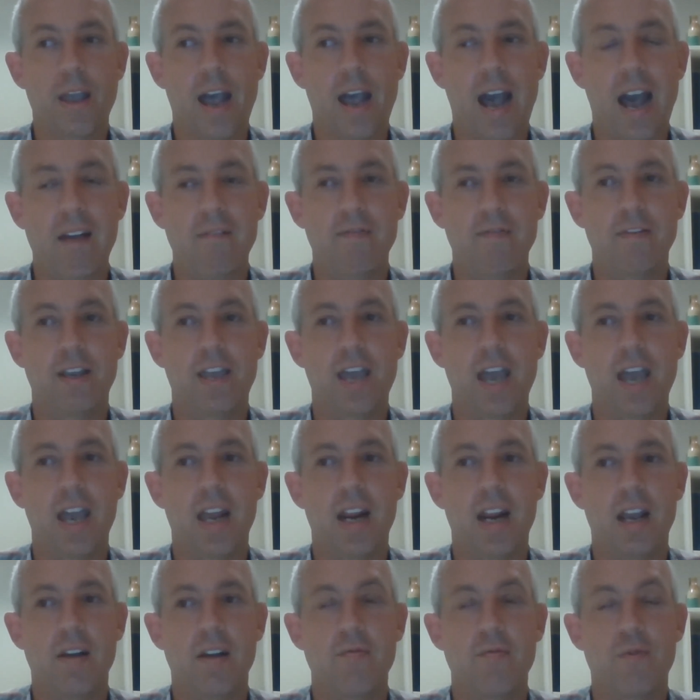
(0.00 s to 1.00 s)

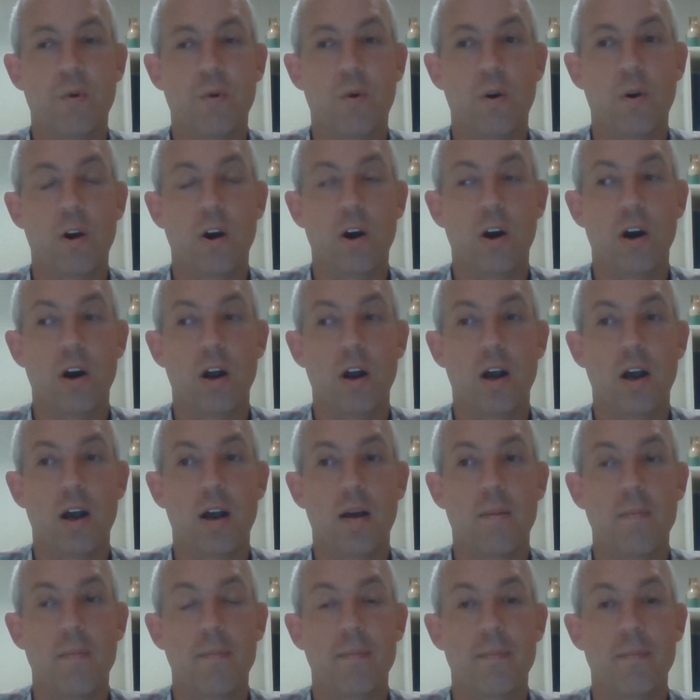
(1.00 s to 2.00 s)
advocating for,
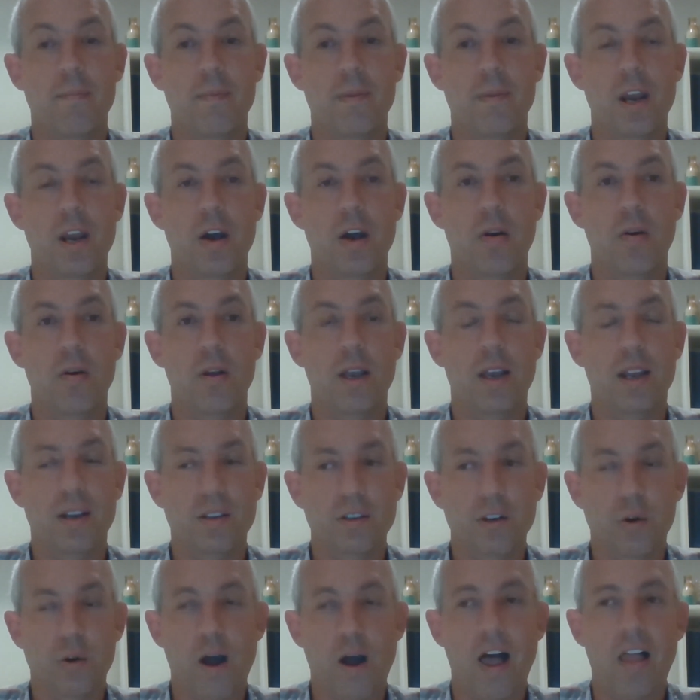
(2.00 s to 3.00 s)
you know,
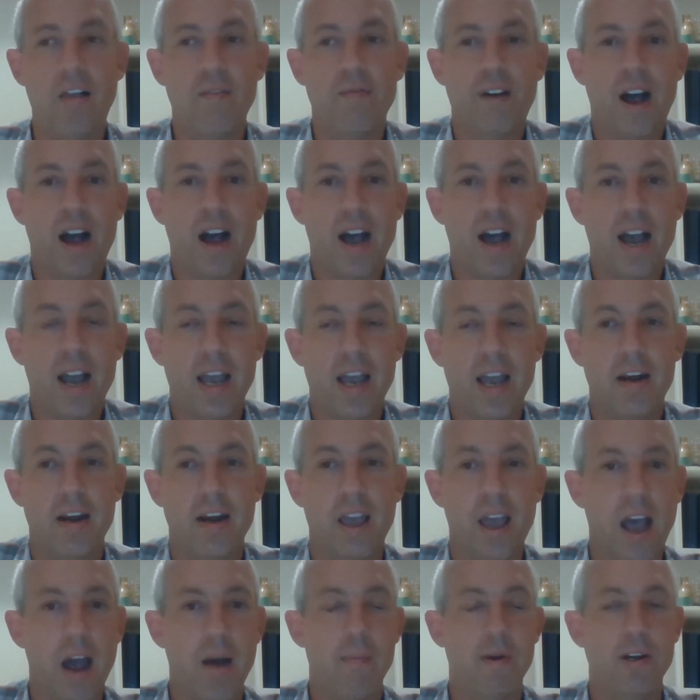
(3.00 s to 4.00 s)
it to qualify
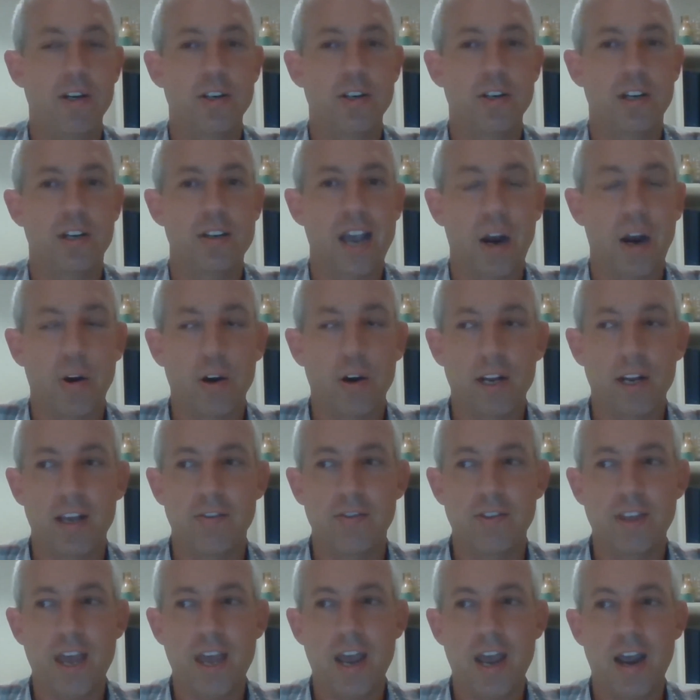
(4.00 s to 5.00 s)
and how much integrity
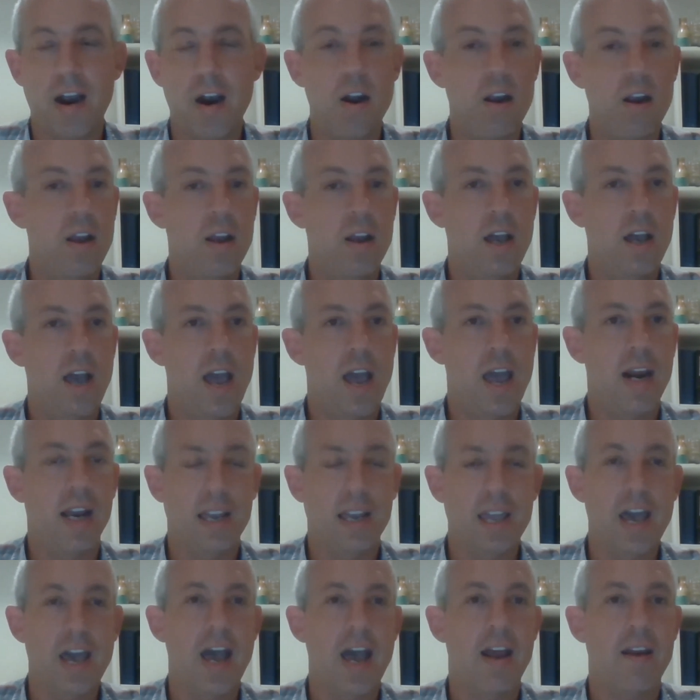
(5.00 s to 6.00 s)
is there. And
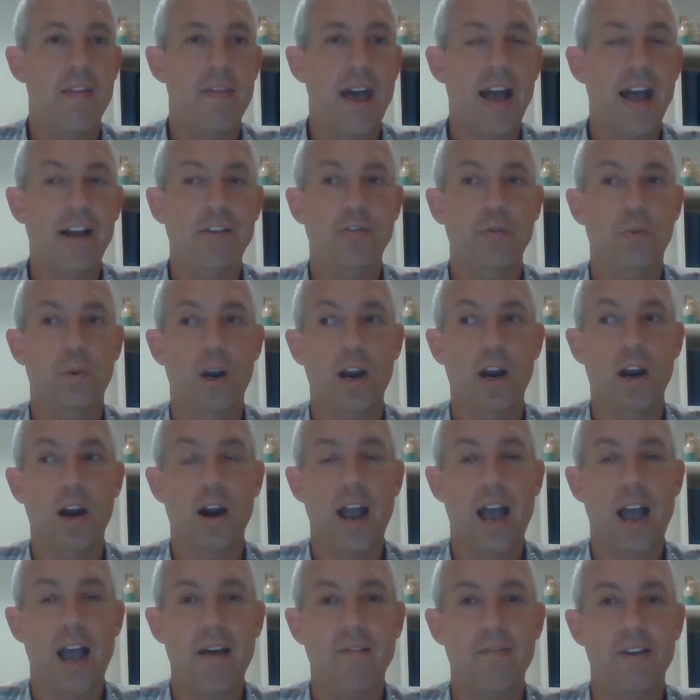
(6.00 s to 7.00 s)
again, that's
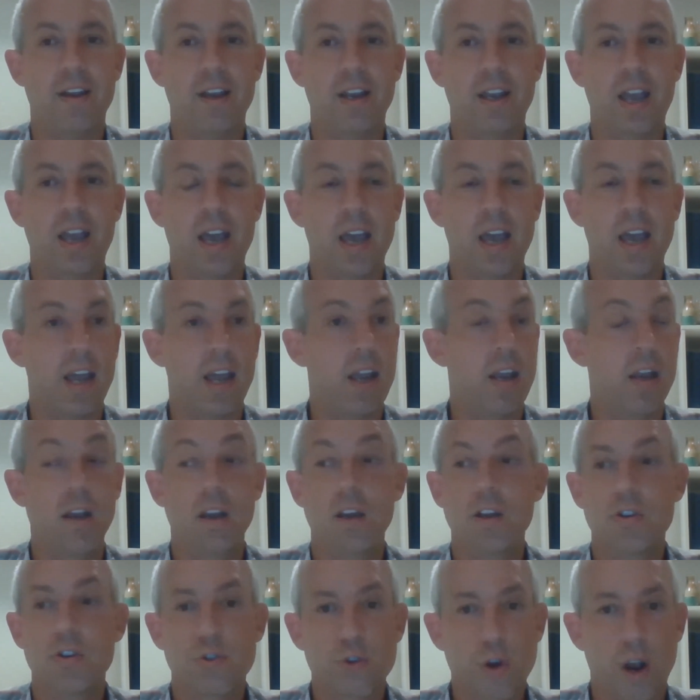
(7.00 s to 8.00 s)
where having a
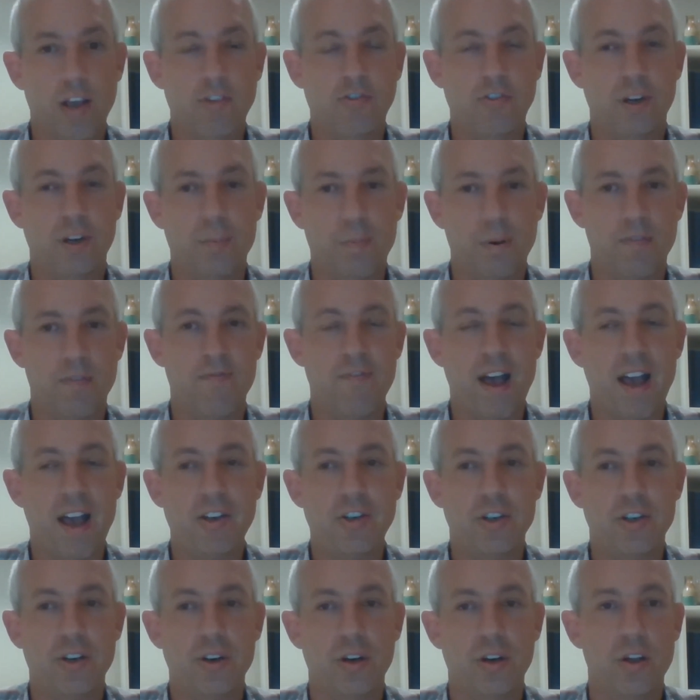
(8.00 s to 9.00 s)
trusted
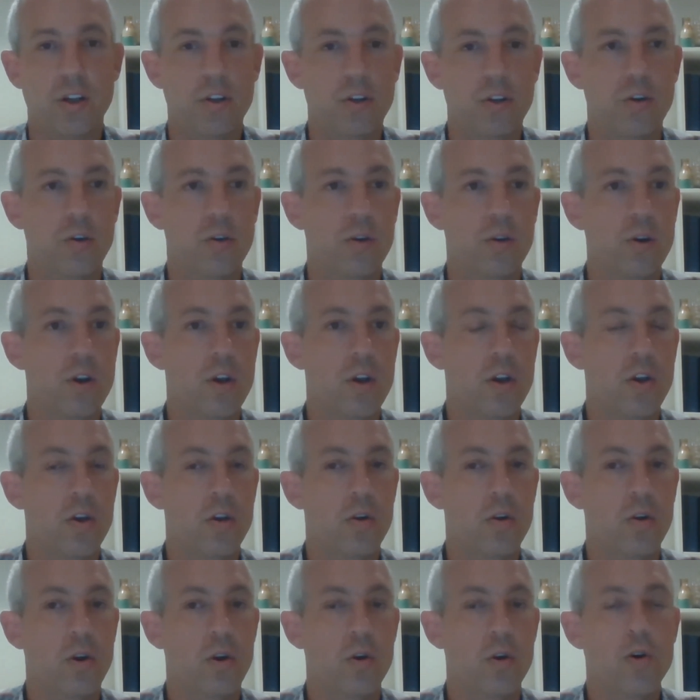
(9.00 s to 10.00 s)
professional who
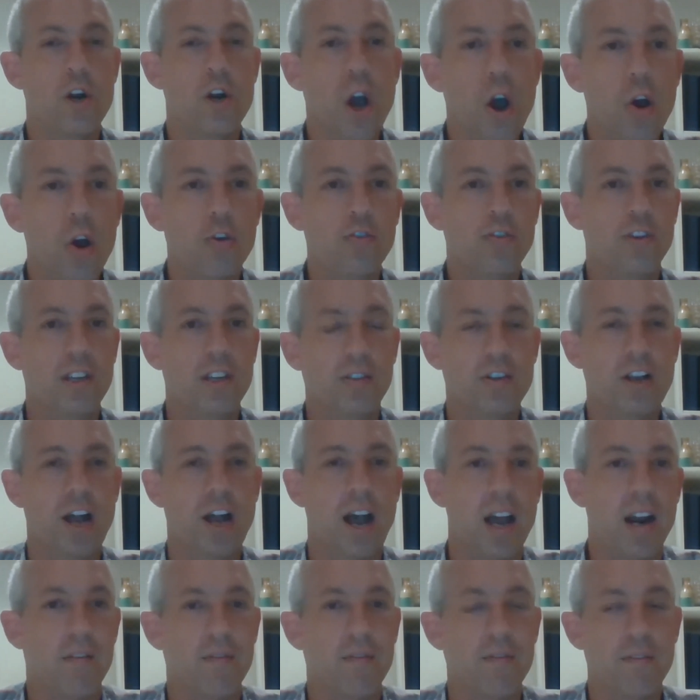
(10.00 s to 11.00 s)
knows these
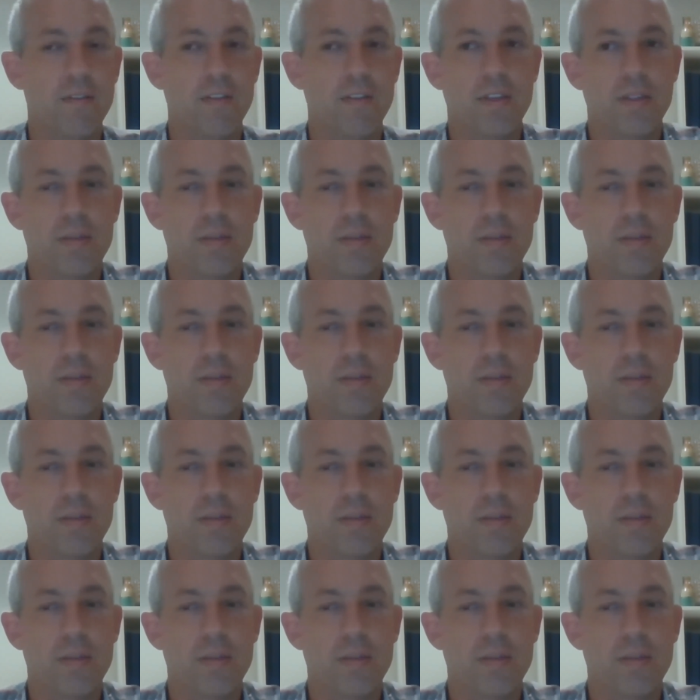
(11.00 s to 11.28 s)
kind of